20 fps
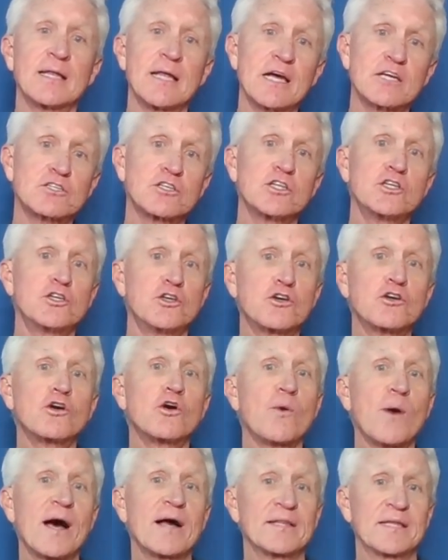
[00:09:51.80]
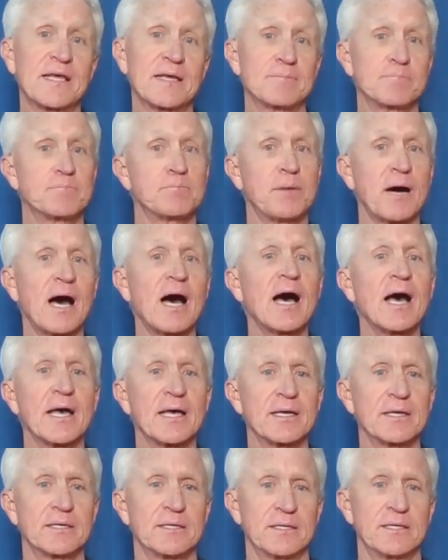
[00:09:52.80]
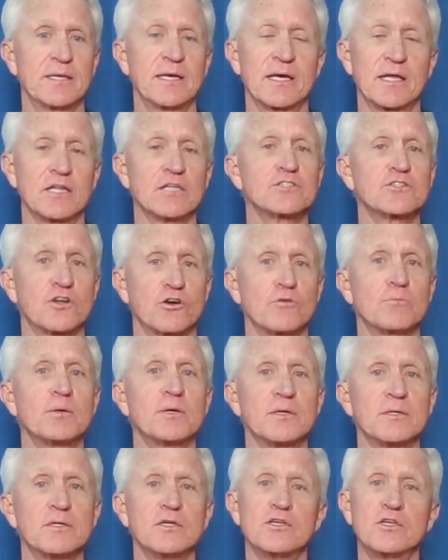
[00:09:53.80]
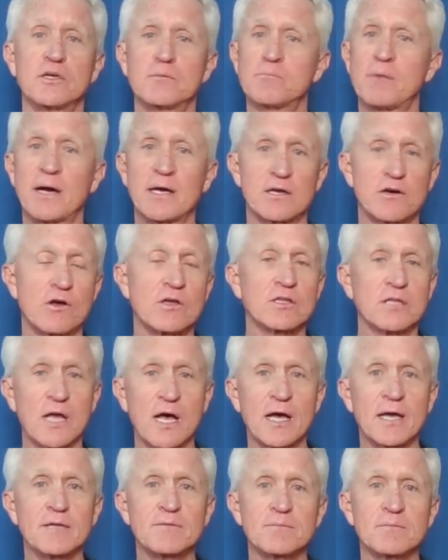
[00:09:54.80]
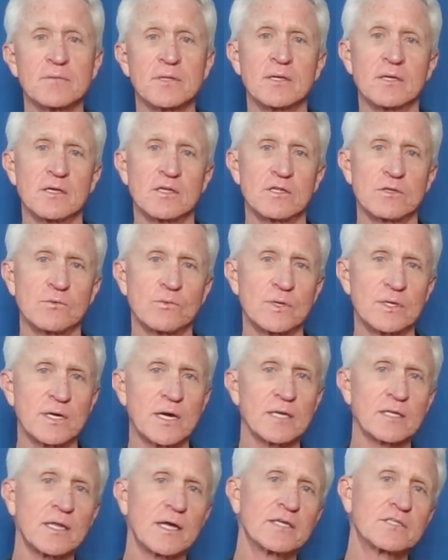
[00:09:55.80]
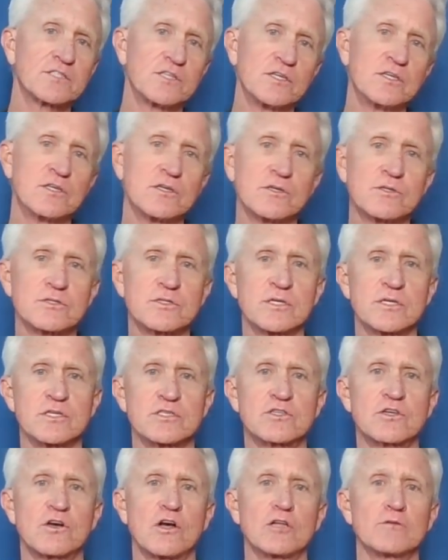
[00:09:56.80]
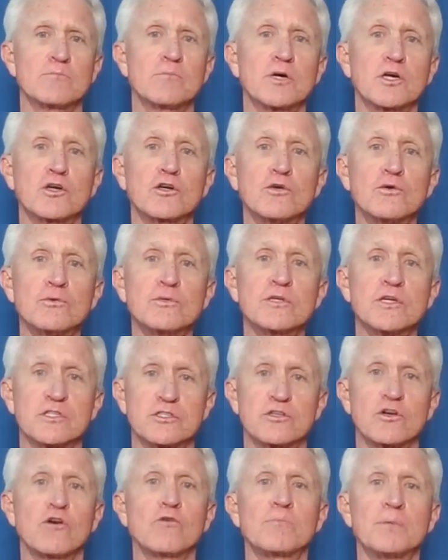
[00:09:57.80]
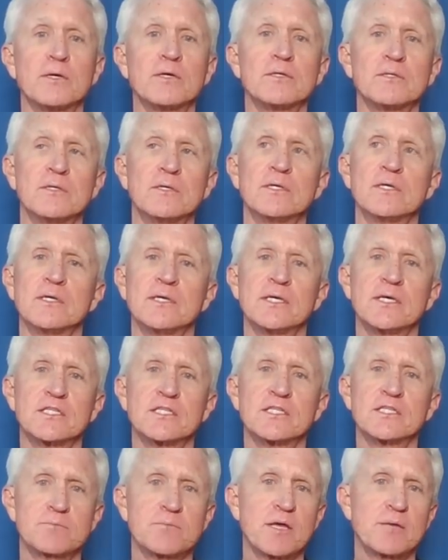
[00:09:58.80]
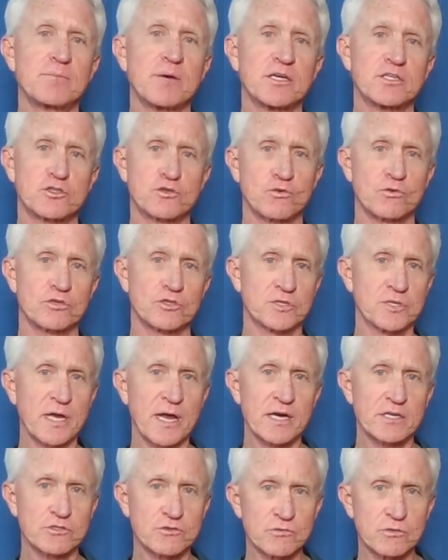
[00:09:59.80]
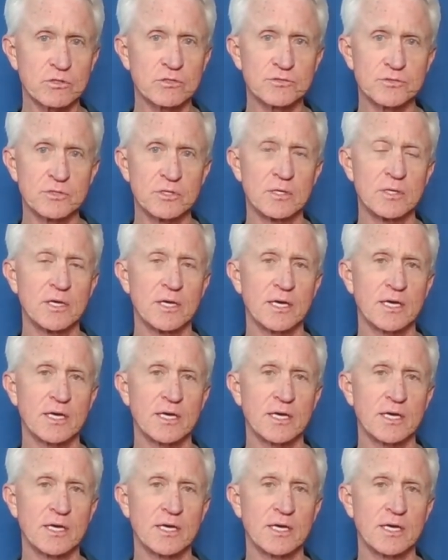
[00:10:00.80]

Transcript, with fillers: And actually, you can go out and buy L-Dopa. You can buy it online. The one I like to use is called Mucuna Dopa. It's made by Source Naturals.